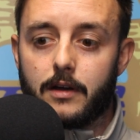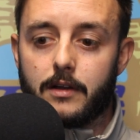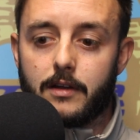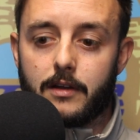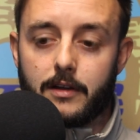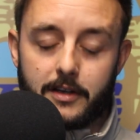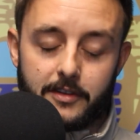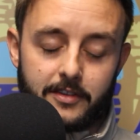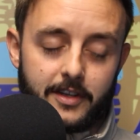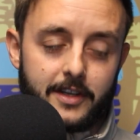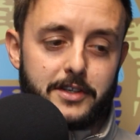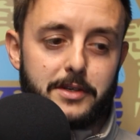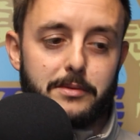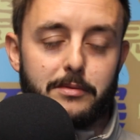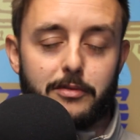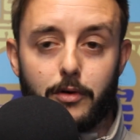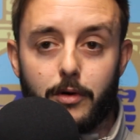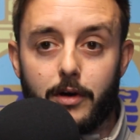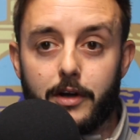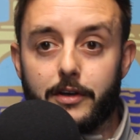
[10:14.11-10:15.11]
like I said to you
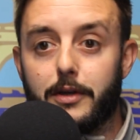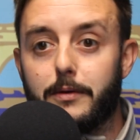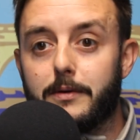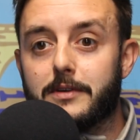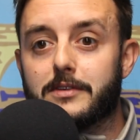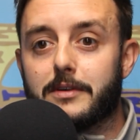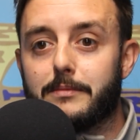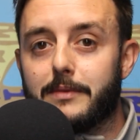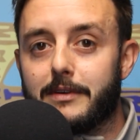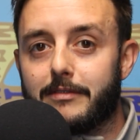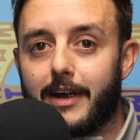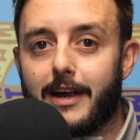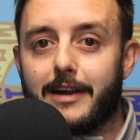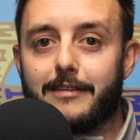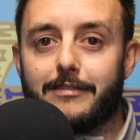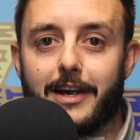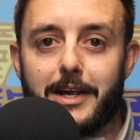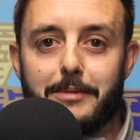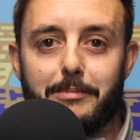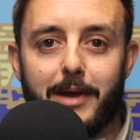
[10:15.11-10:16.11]
before, I knew it was going to be very,
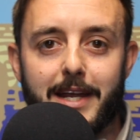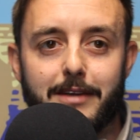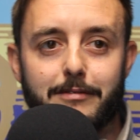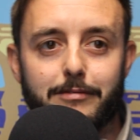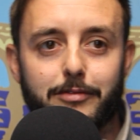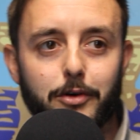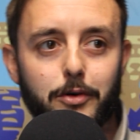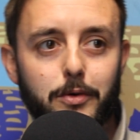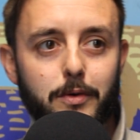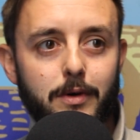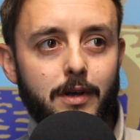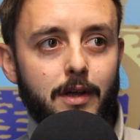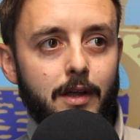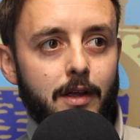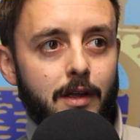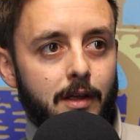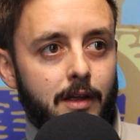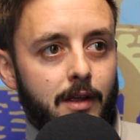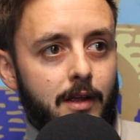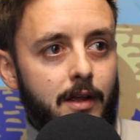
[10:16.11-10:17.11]
very painful.
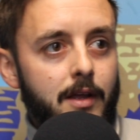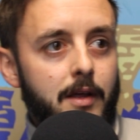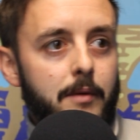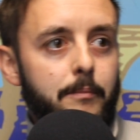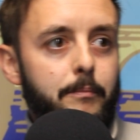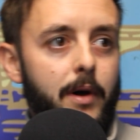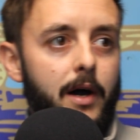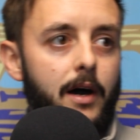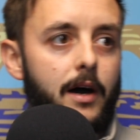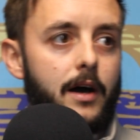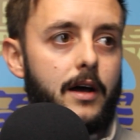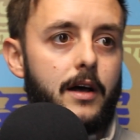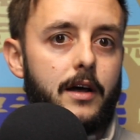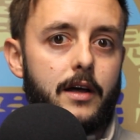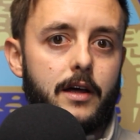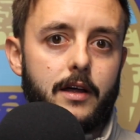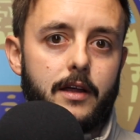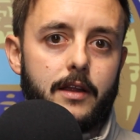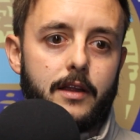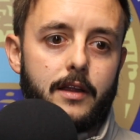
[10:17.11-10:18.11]

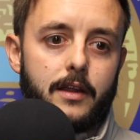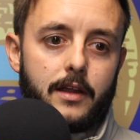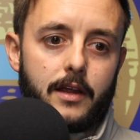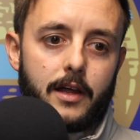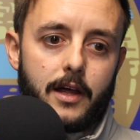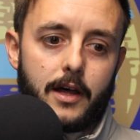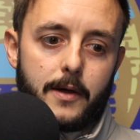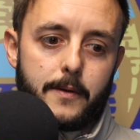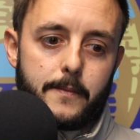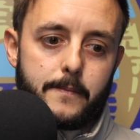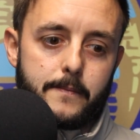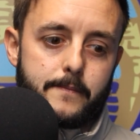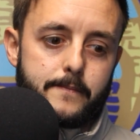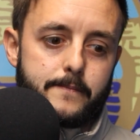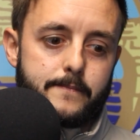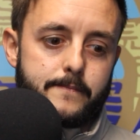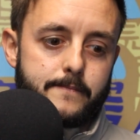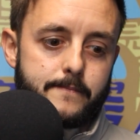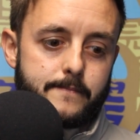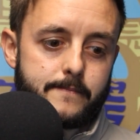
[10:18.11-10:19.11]
But
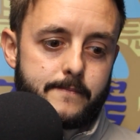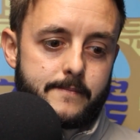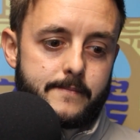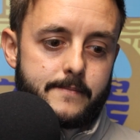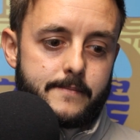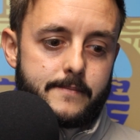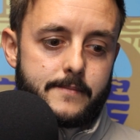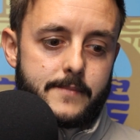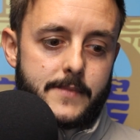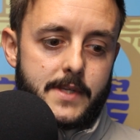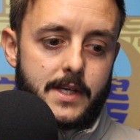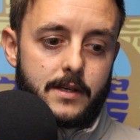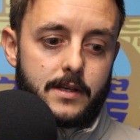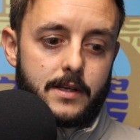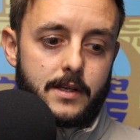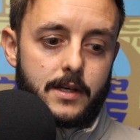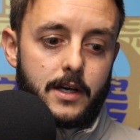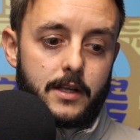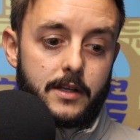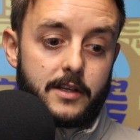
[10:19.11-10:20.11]

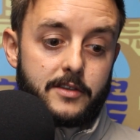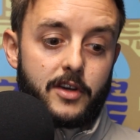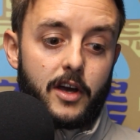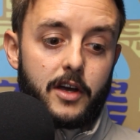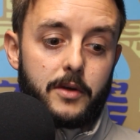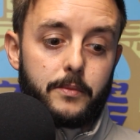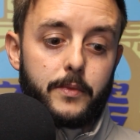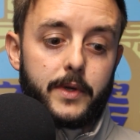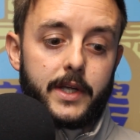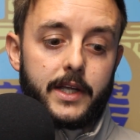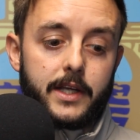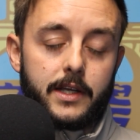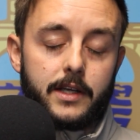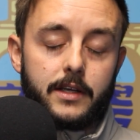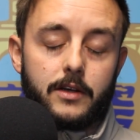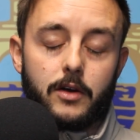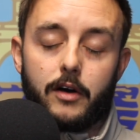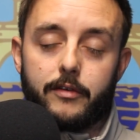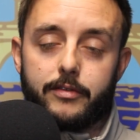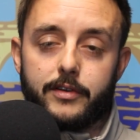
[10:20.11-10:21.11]
at the time we
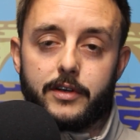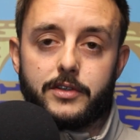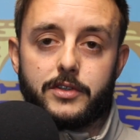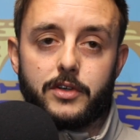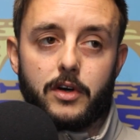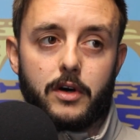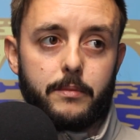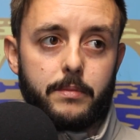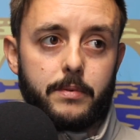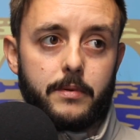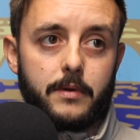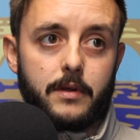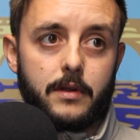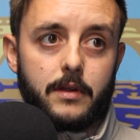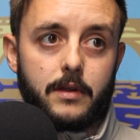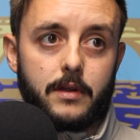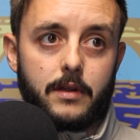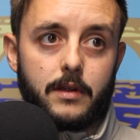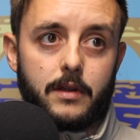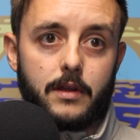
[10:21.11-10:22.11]
got offered a job,
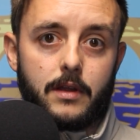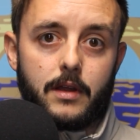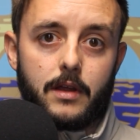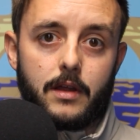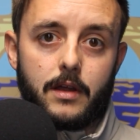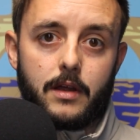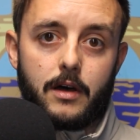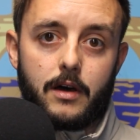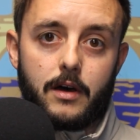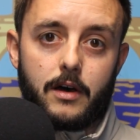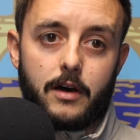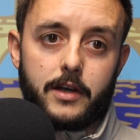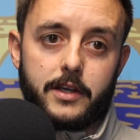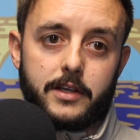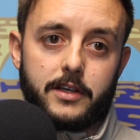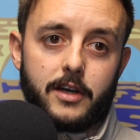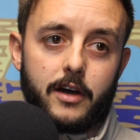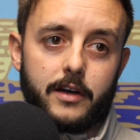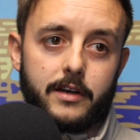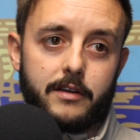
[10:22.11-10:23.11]
I
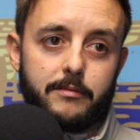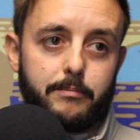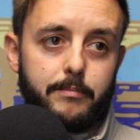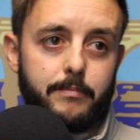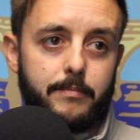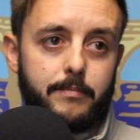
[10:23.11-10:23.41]
kind of